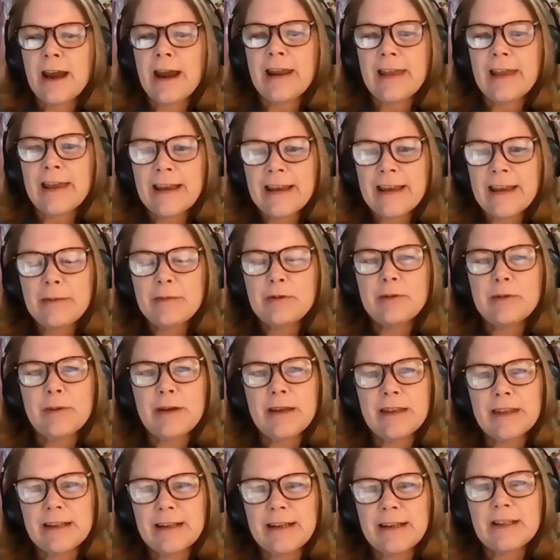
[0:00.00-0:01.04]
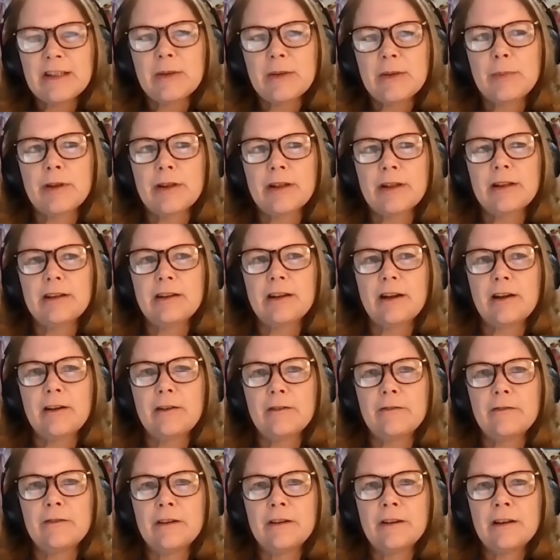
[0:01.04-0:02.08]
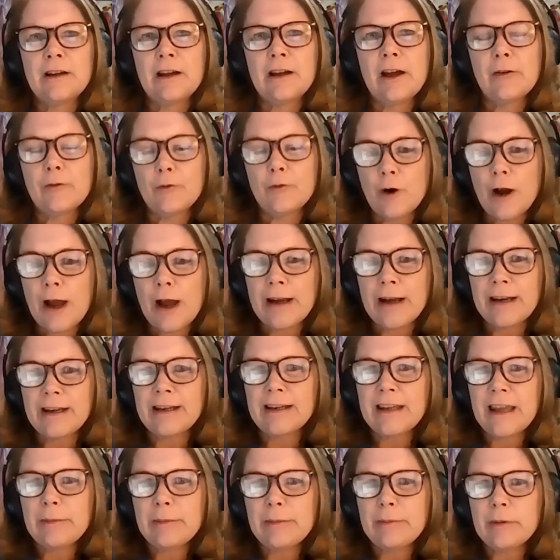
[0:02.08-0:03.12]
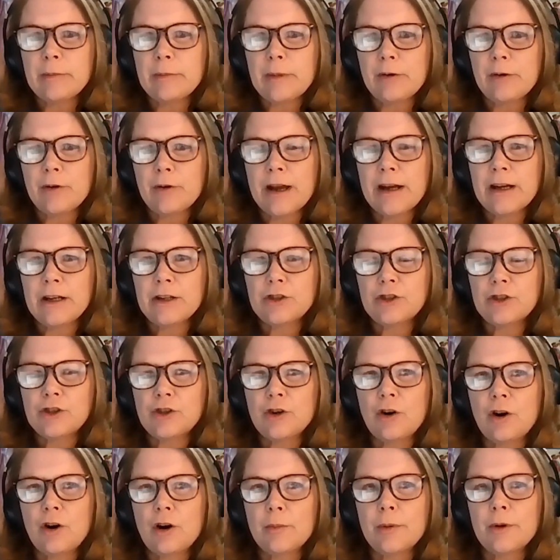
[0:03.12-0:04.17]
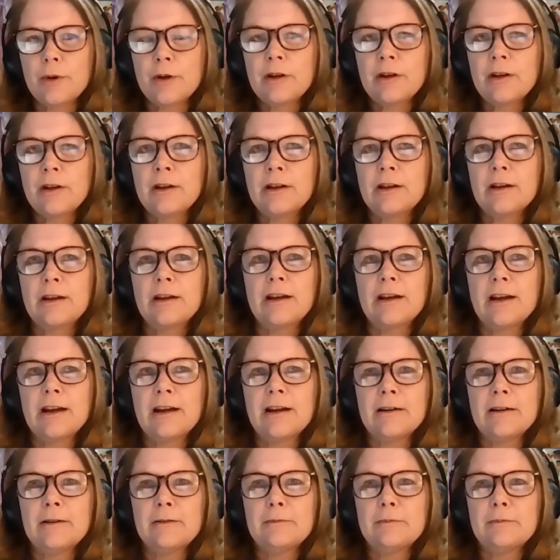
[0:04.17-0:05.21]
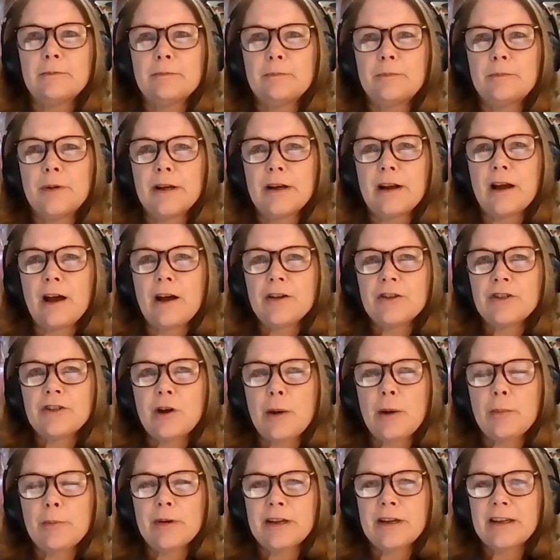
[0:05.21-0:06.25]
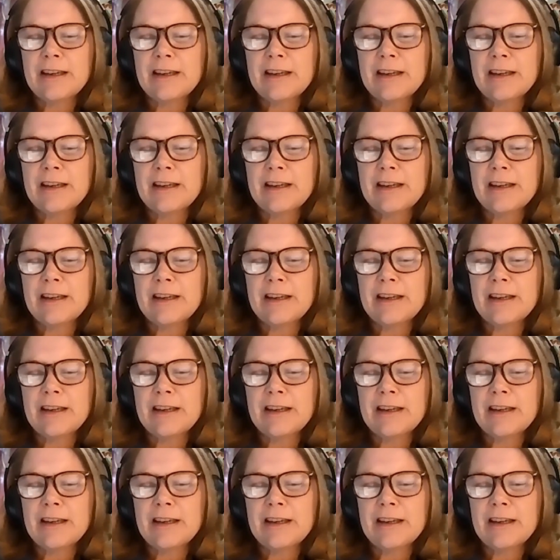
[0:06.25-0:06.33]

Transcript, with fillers: and it keeps me in the discipline of of writing, keeping my writing sharp. Um, but also, I be,